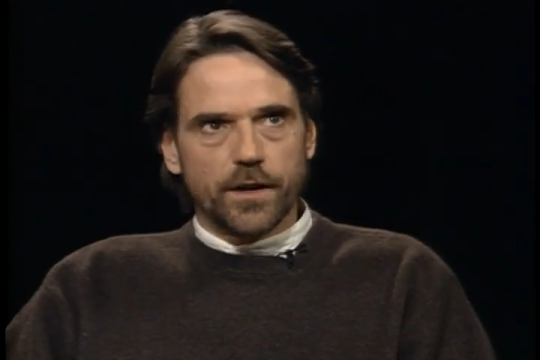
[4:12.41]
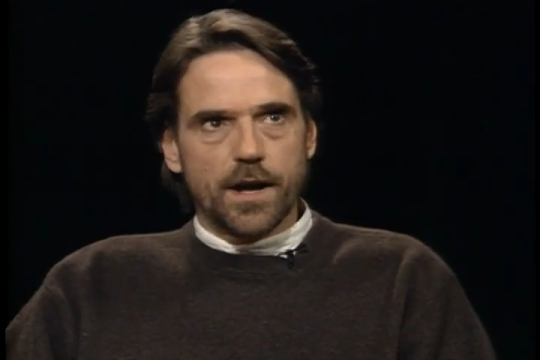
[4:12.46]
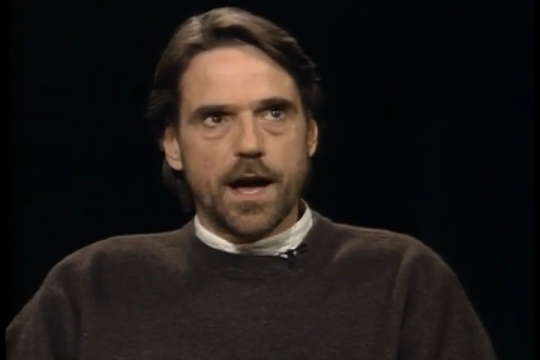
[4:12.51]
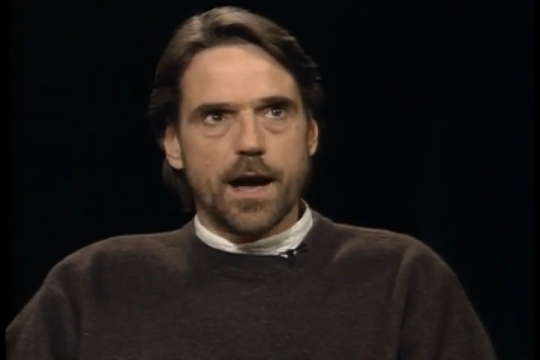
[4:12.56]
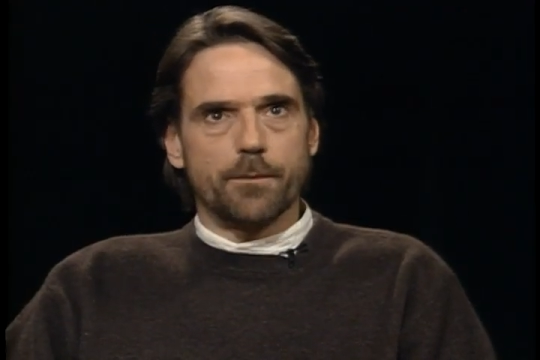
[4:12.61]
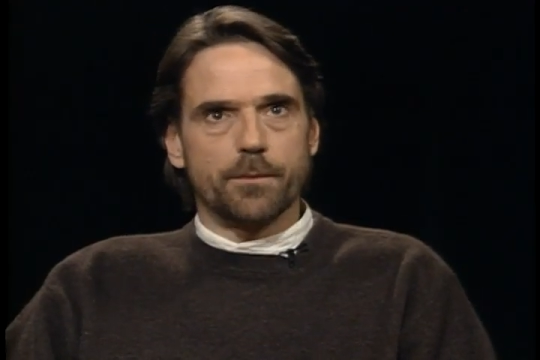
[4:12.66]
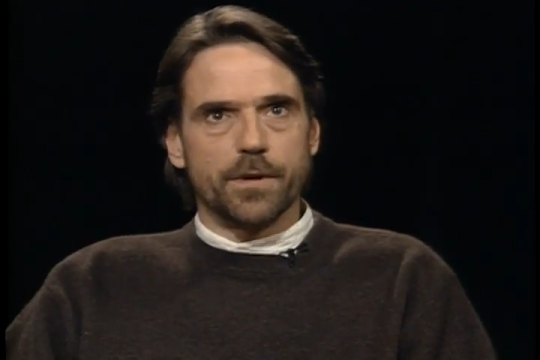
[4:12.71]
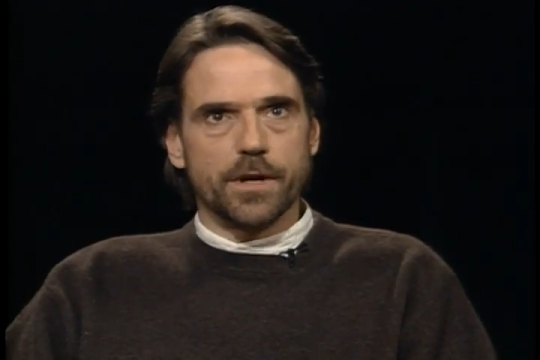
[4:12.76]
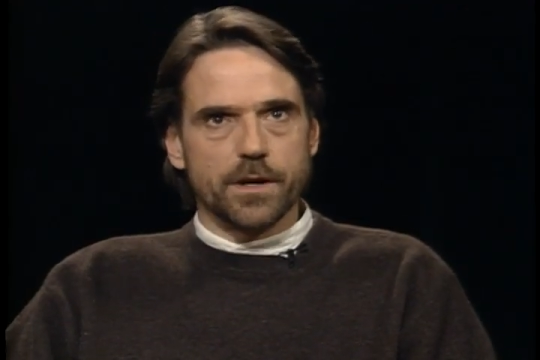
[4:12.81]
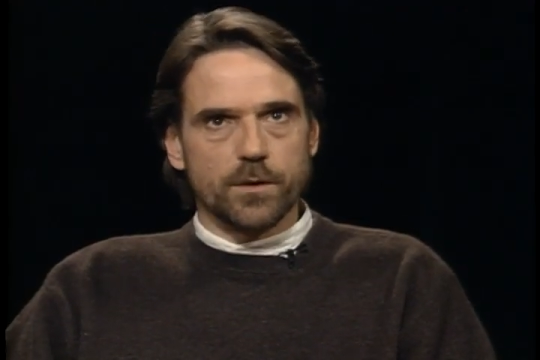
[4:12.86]

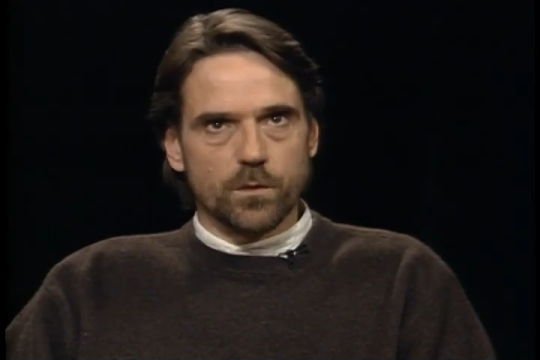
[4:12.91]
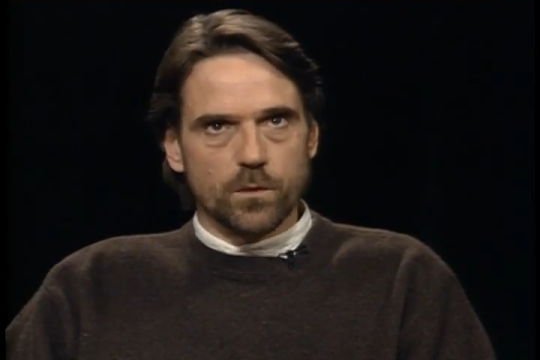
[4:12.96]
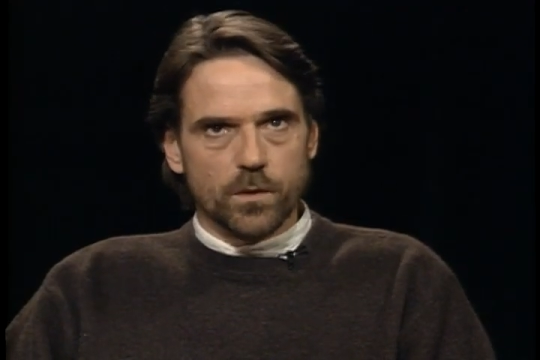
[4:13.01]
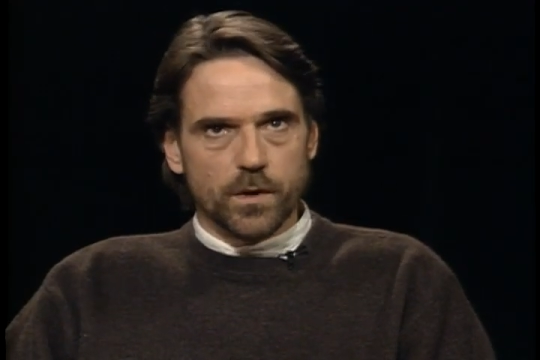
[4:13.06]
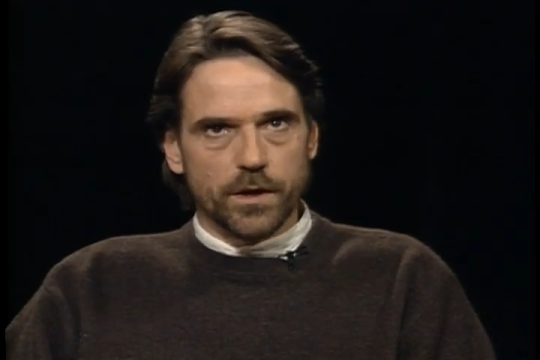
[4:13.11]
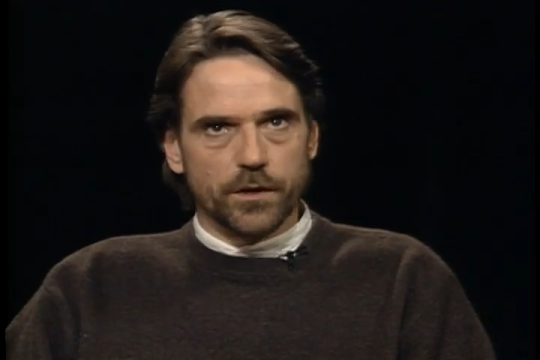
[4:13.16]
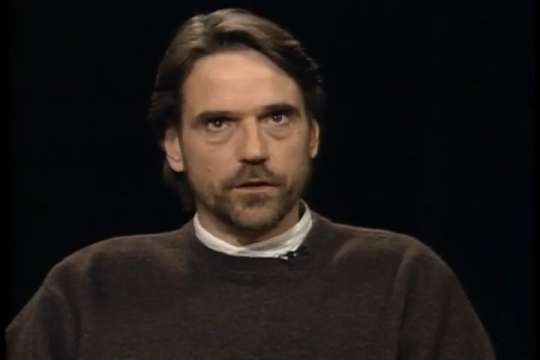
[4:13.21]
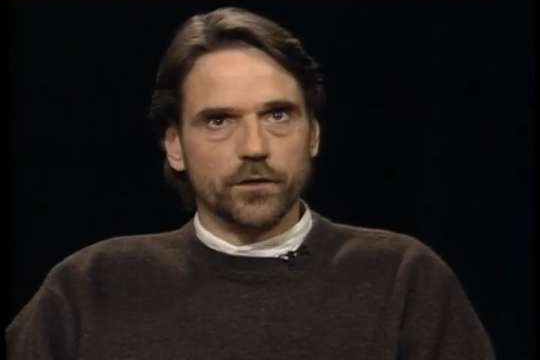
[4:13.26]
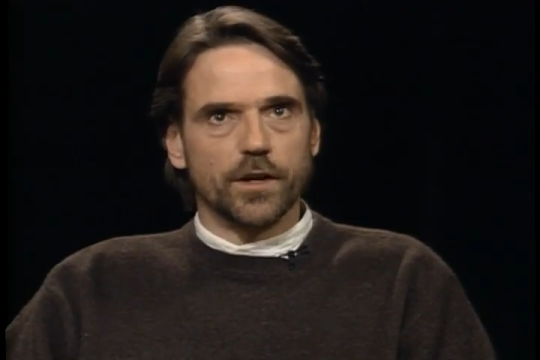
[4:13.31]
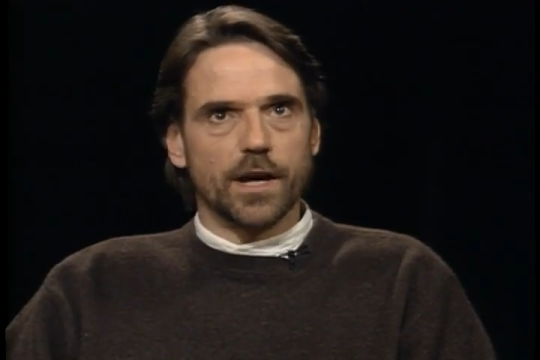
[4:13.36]
happy
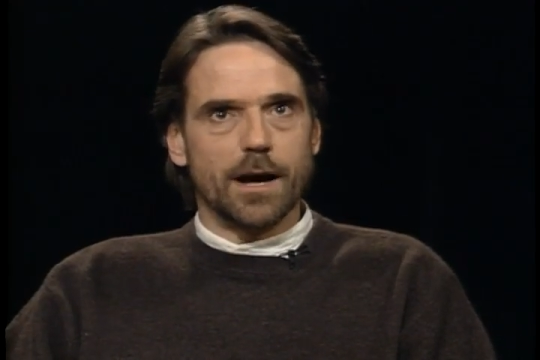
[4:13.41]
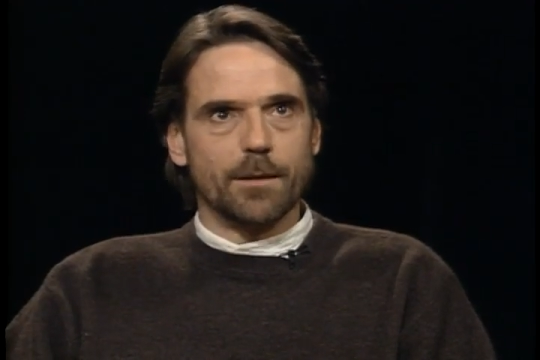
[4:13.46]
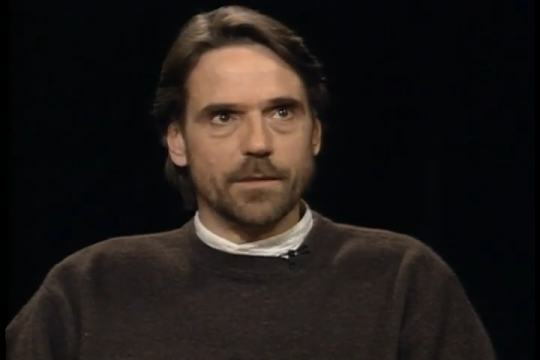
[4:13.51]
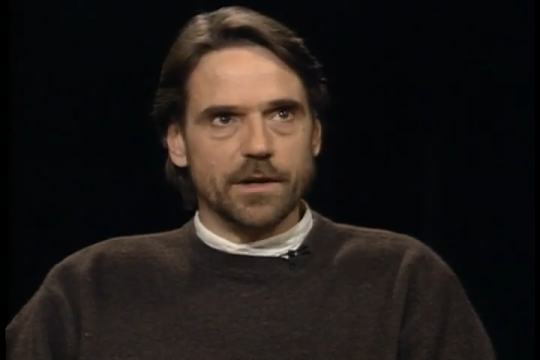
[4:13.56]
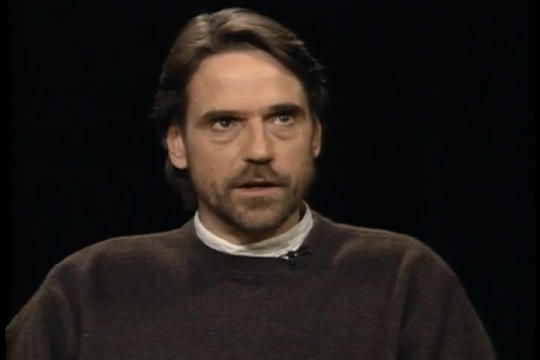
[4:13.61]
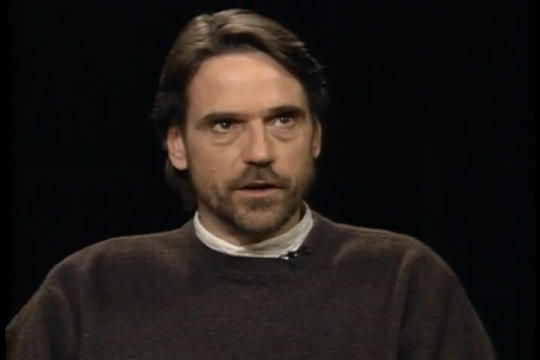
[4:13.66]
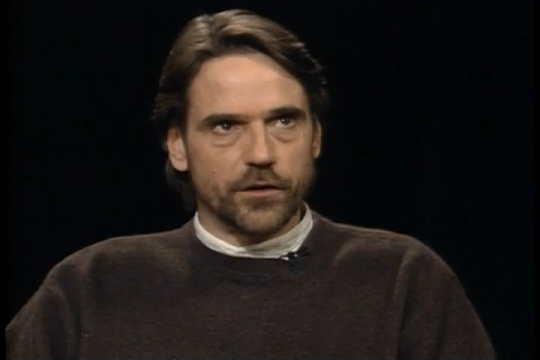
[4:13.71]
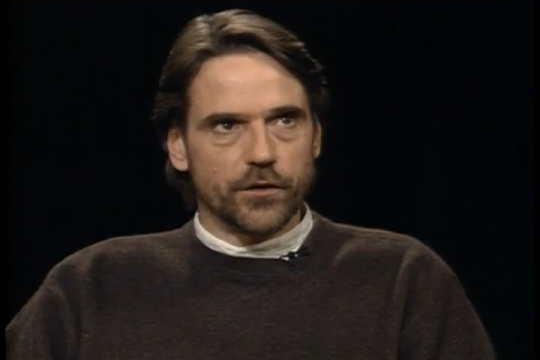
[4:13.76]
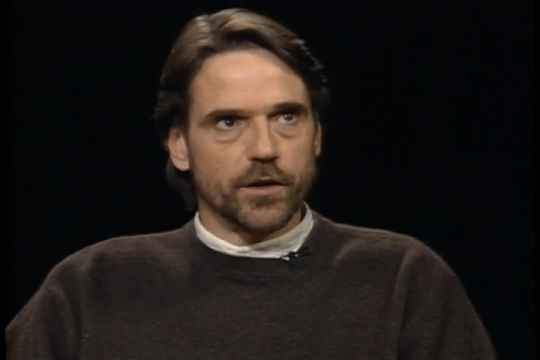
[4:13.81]
with Damage